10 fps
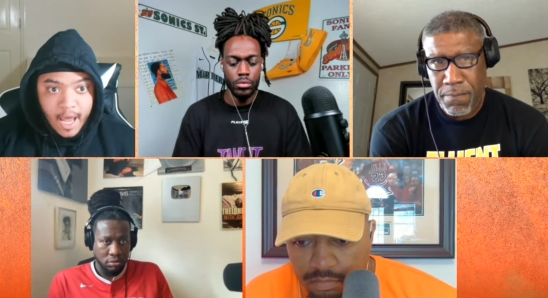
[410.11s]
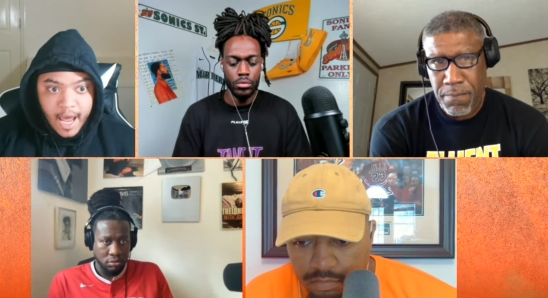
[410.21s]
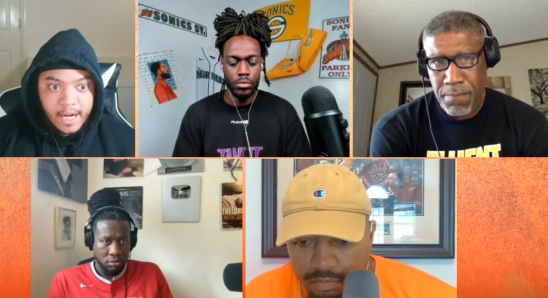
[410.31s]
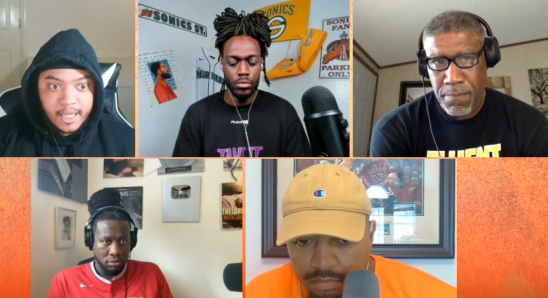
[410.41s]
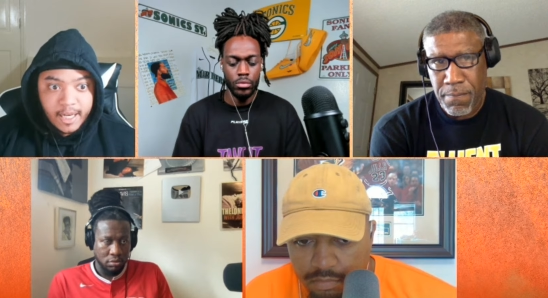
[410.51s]

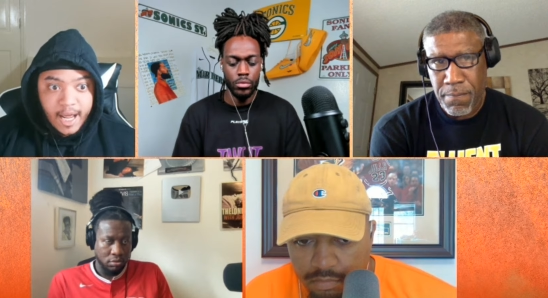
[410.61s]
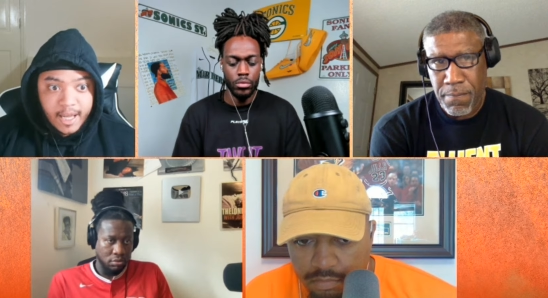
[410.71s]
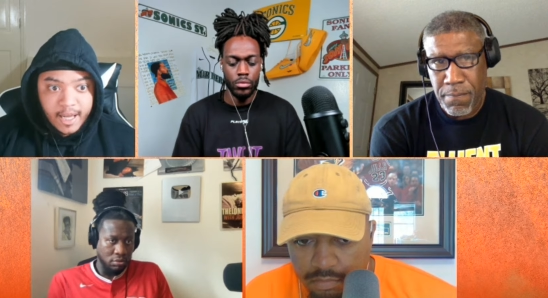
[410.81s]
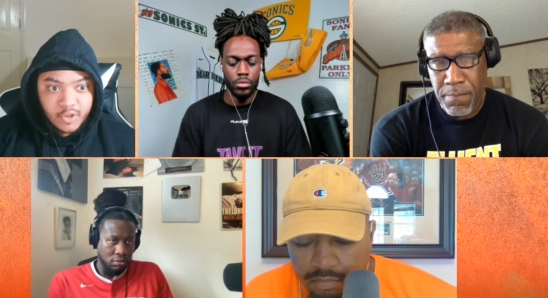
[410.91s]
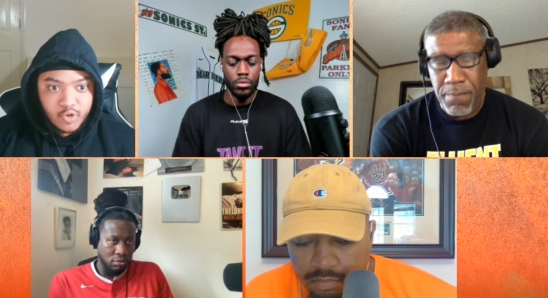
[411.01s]
Speaker 1: and then in
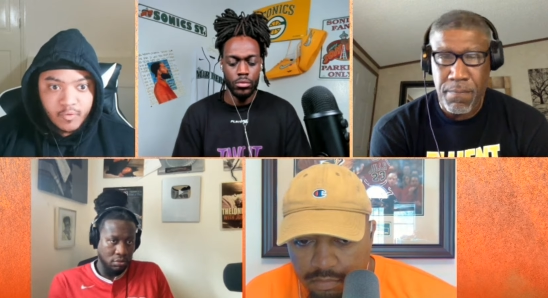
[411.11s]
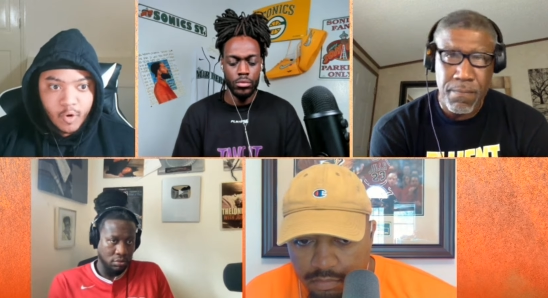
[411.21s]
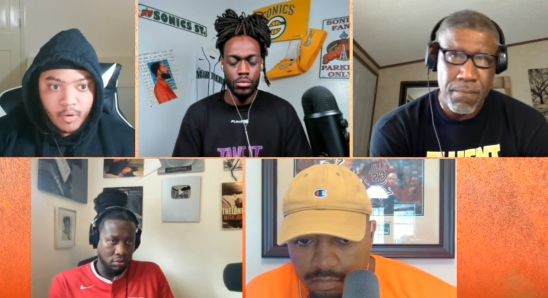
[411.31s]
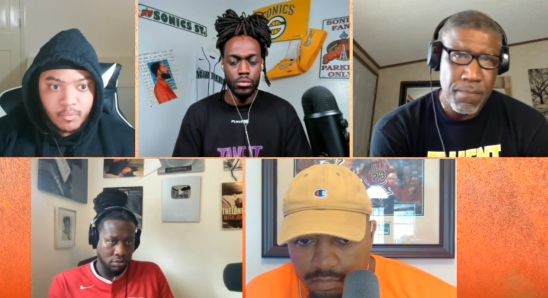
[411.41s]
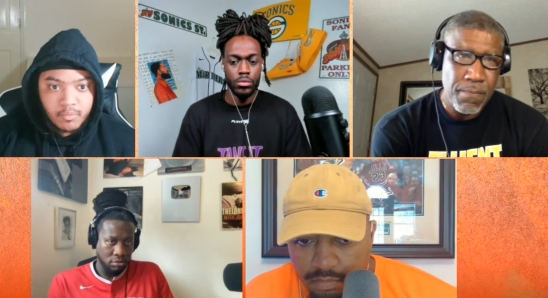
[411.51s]
that case, you've
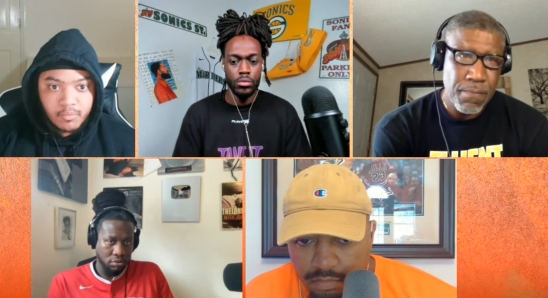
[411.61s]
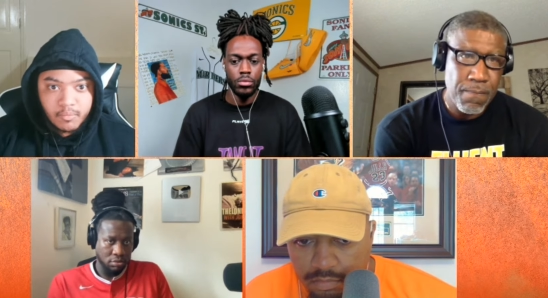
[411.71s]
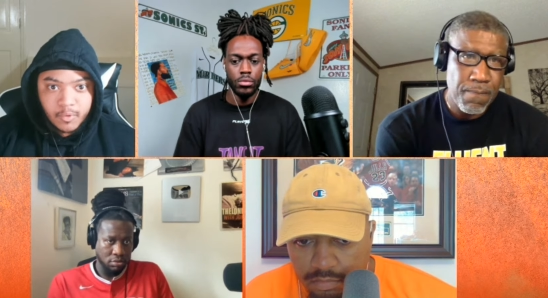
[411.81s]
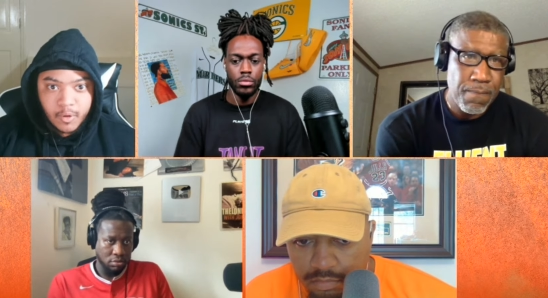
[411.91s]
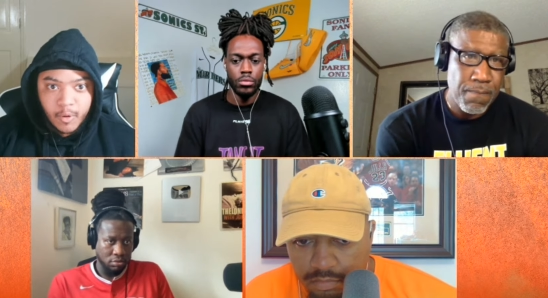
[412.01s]
got
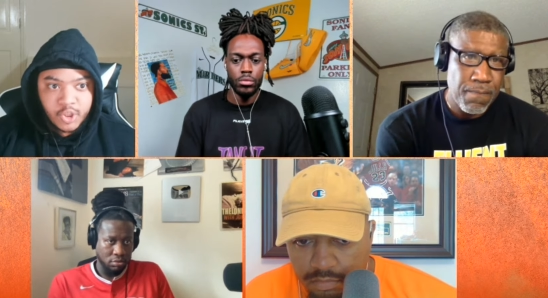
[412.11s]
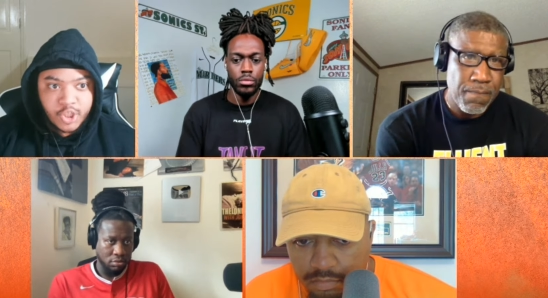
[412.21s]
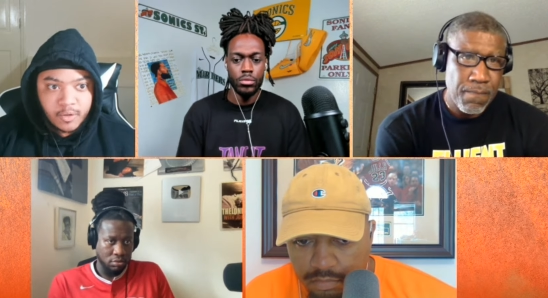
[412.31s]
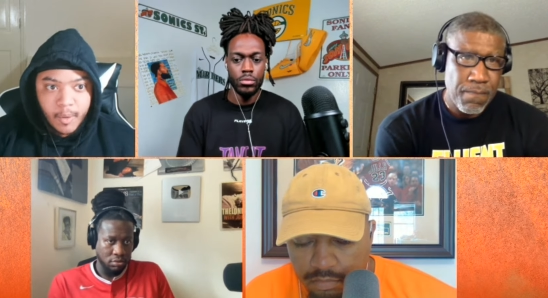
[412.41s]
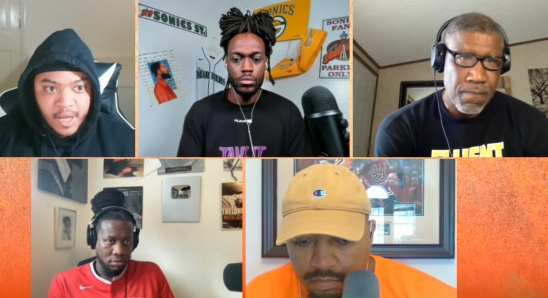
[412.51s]
the
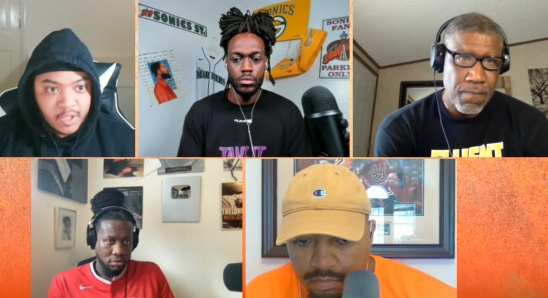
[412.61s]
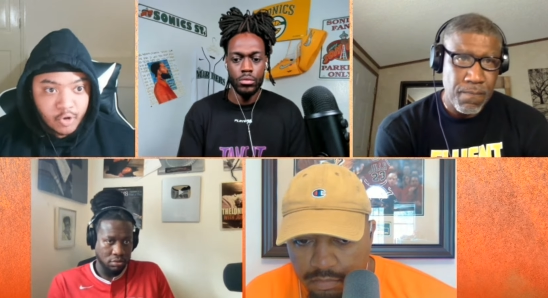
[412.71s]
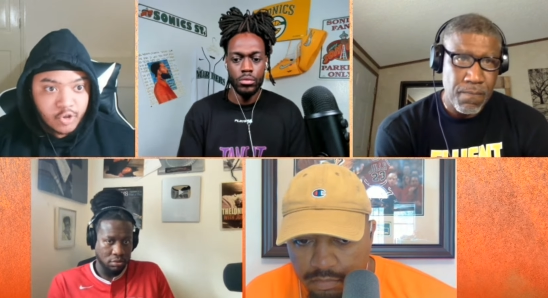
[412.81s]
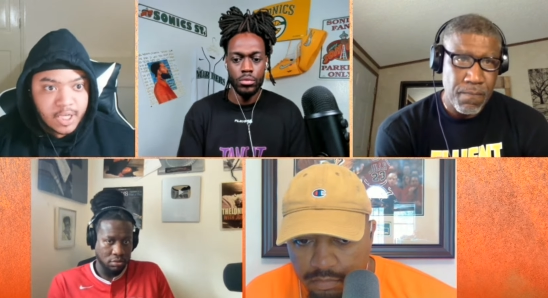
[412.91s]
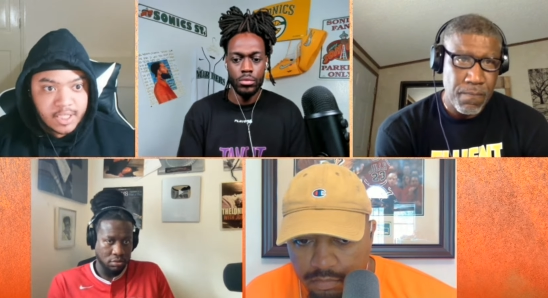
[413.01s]
the best
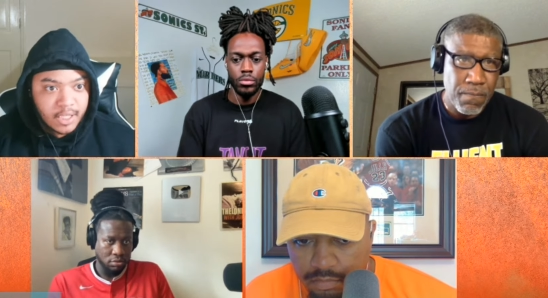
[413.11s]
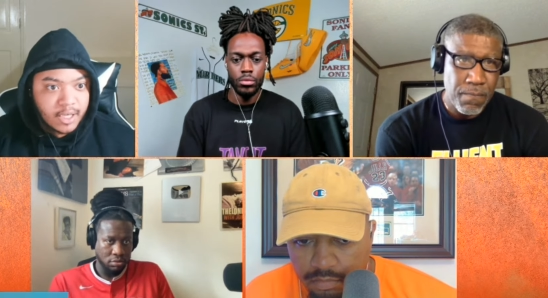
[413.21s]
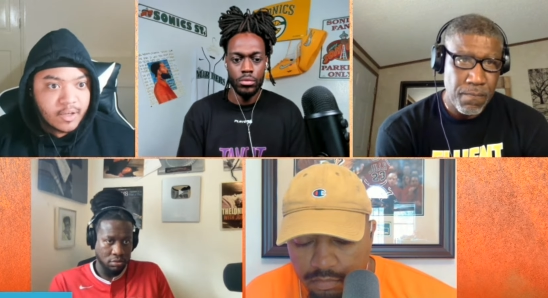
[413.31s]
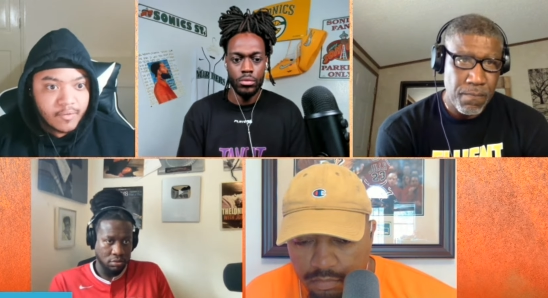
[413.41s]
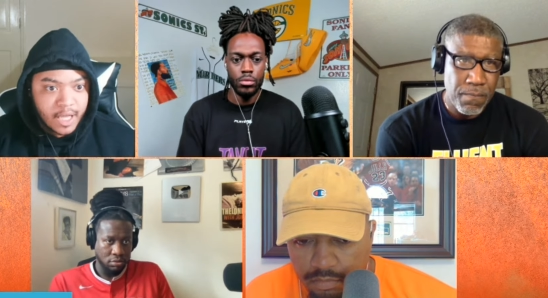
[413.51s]
contract in the
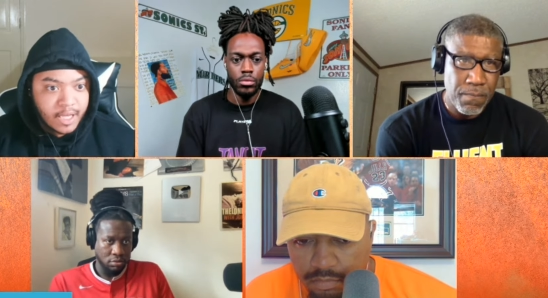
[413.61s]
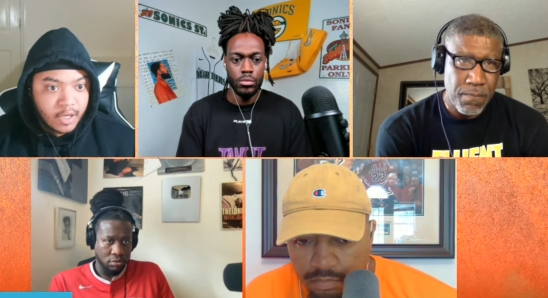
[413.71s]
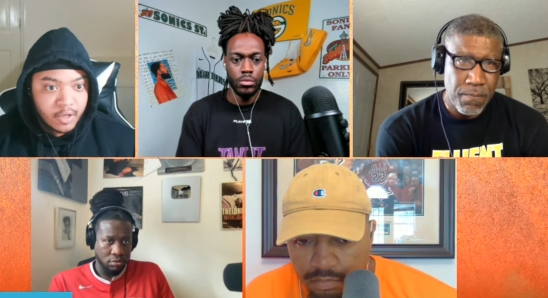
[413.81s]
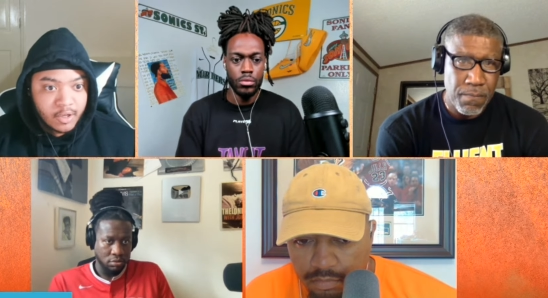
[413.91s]
league for that year.